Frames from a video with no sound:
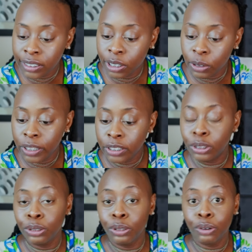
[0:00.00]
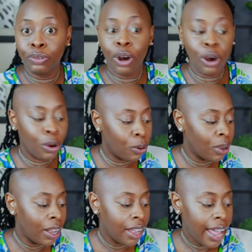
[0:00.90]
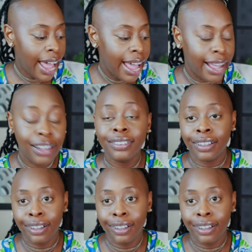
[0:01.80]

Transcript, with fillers: is going to grow and